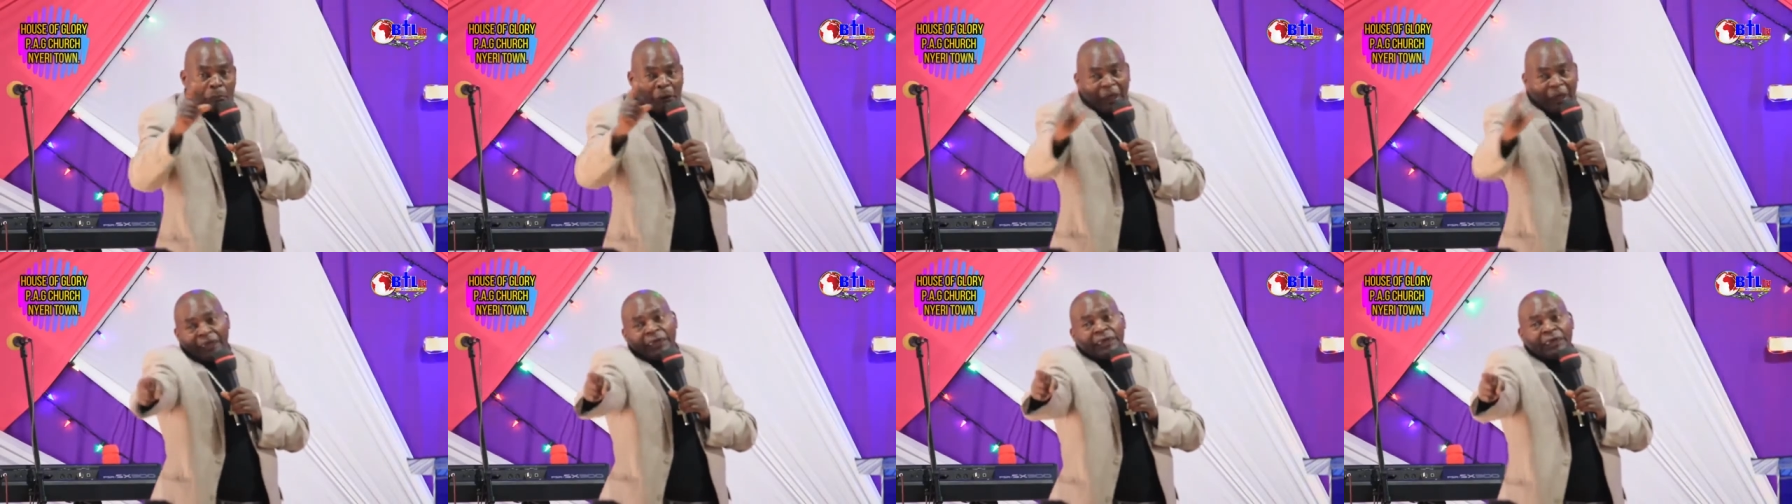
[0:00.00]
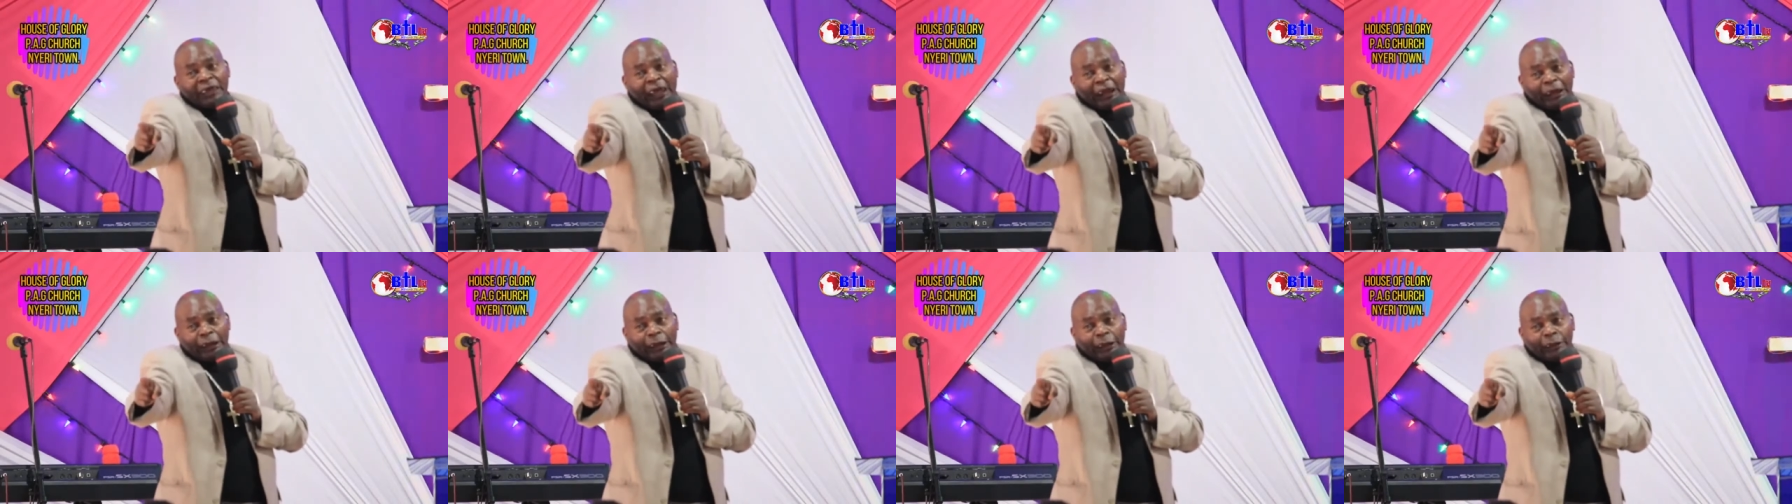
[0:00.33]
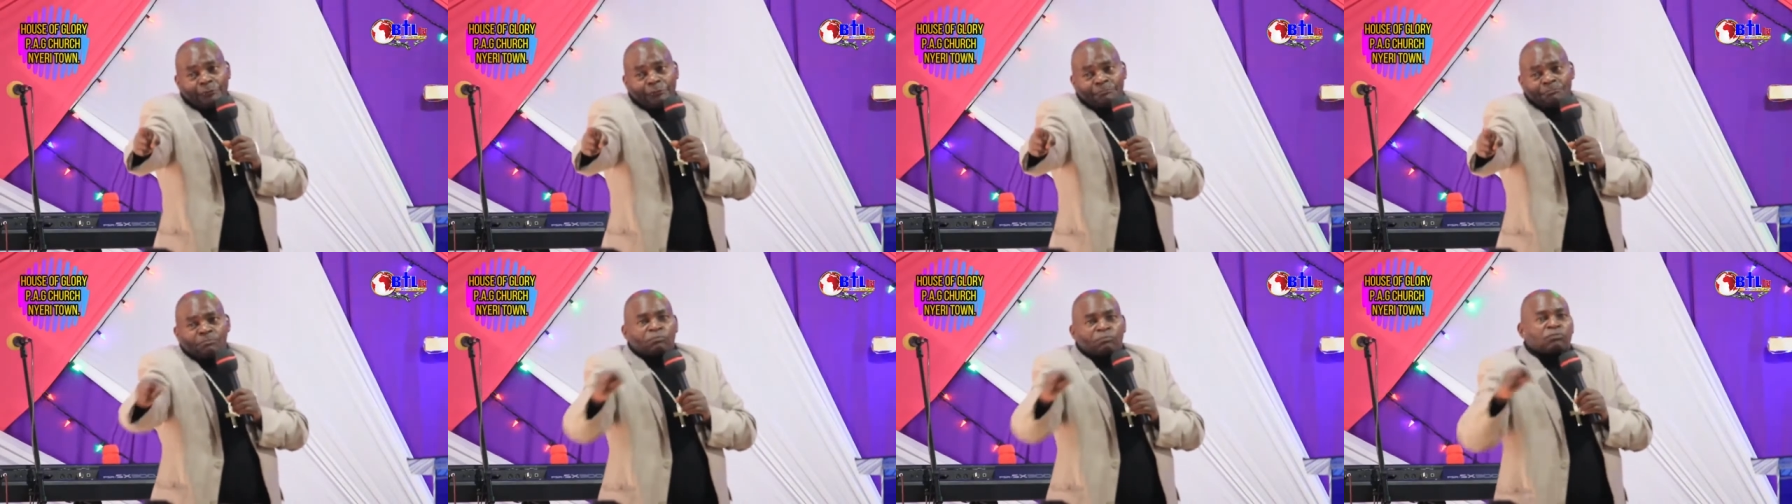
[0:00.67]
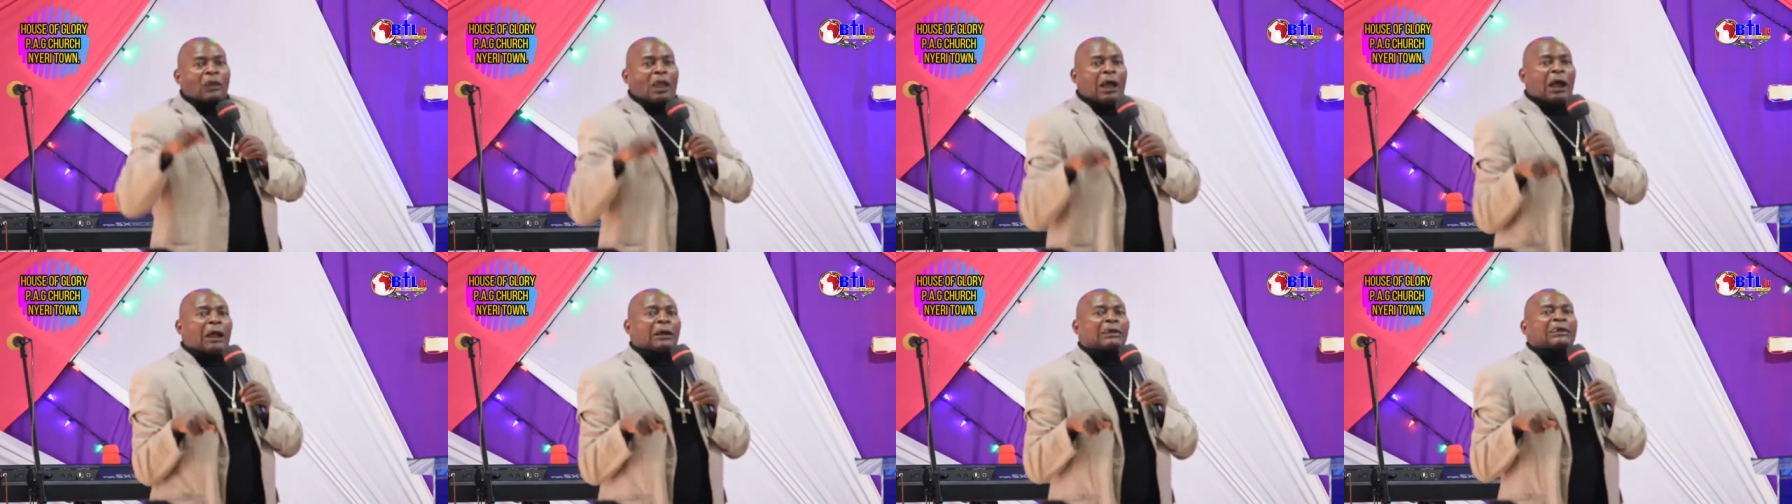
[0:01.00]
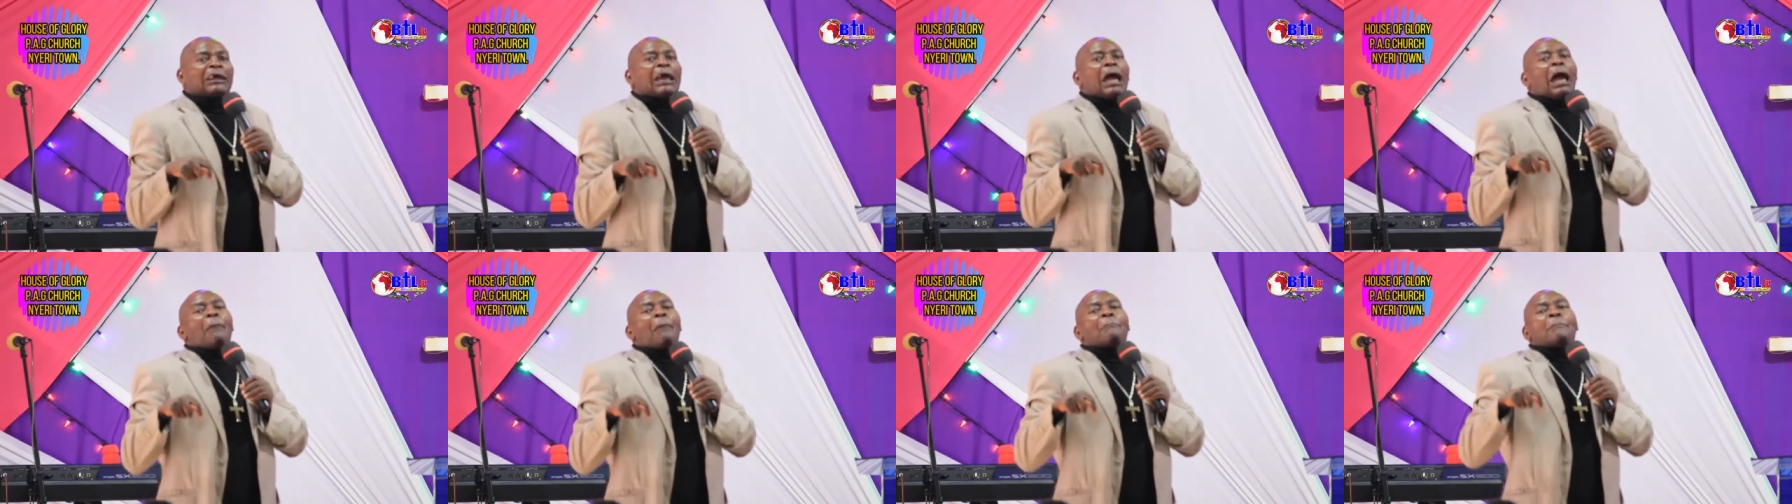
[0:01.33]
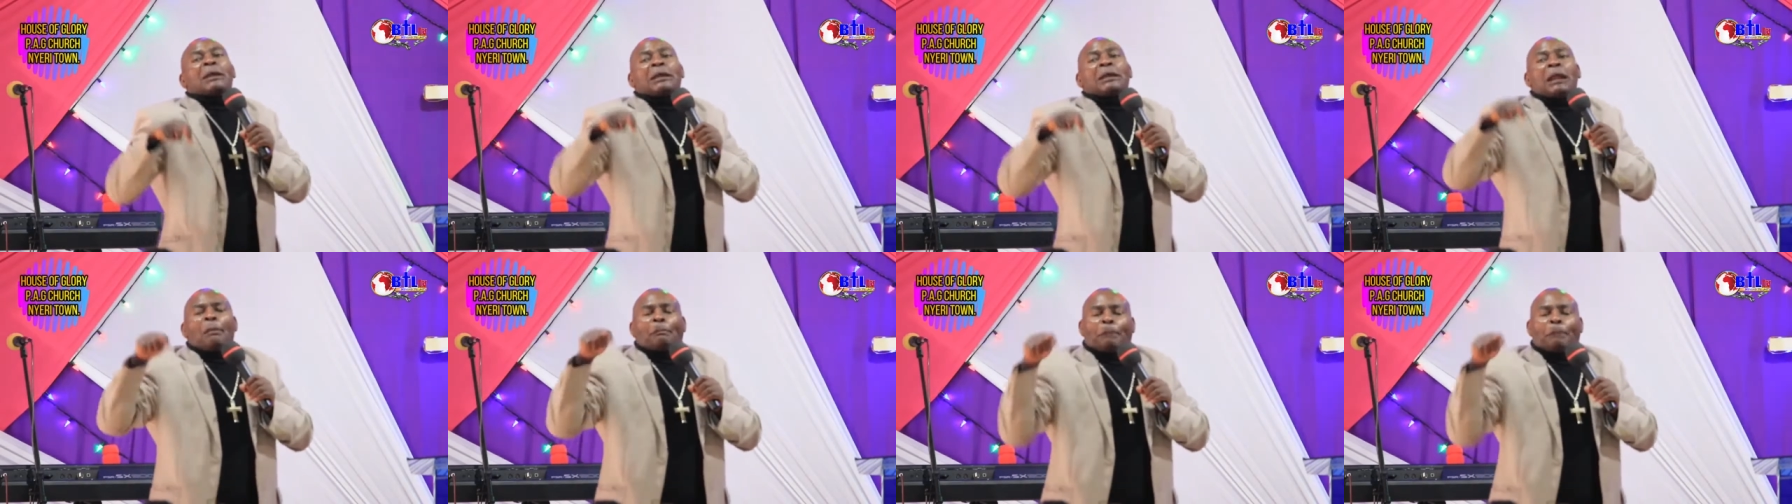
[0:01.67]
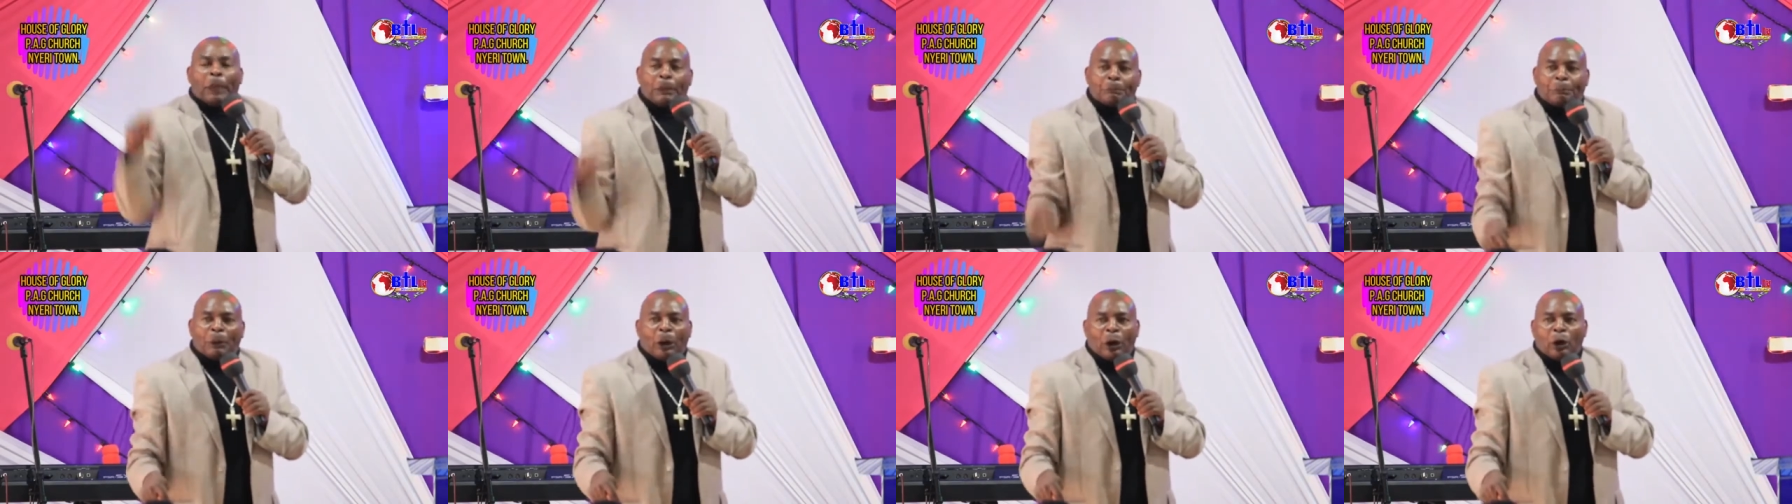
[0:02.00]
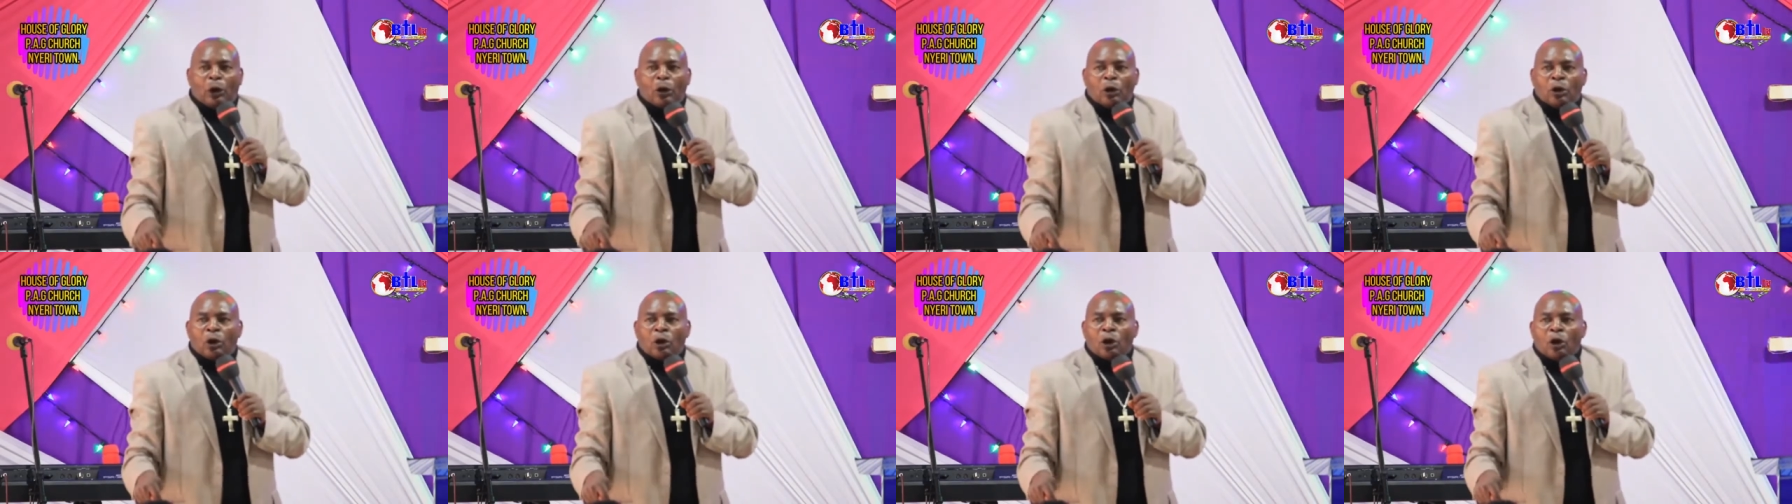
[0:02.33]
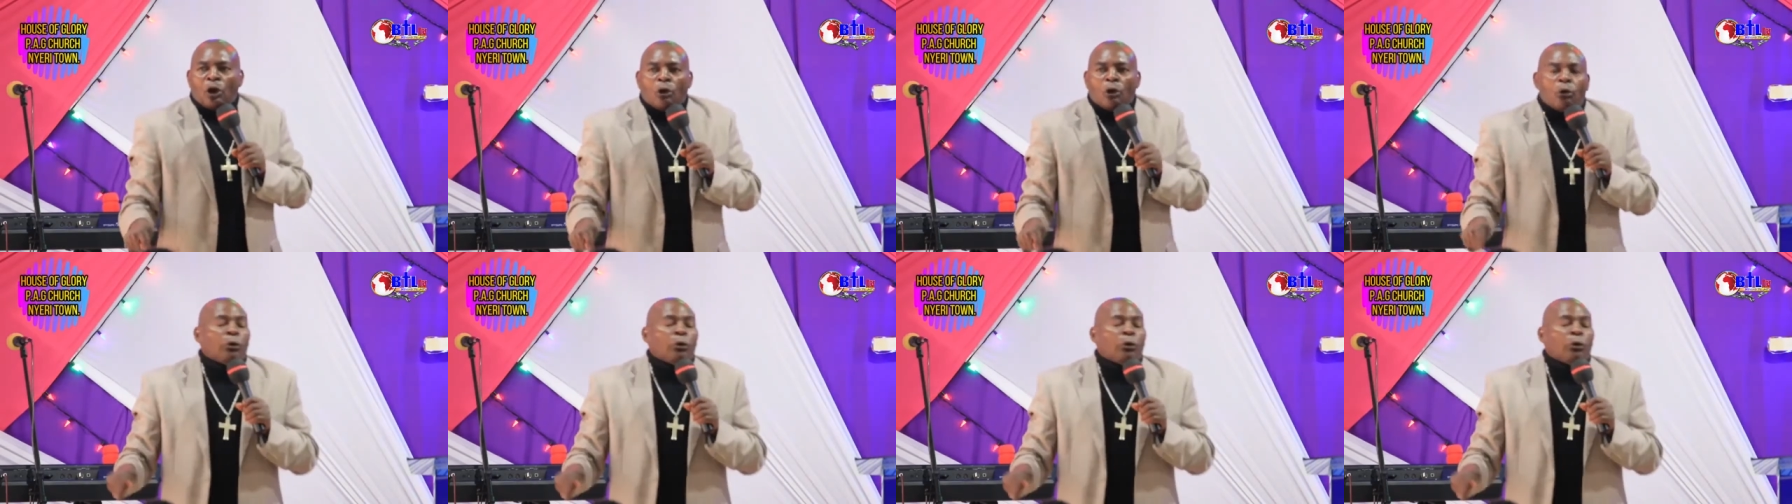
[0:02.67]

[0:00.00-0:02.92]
by hearing. And there are many people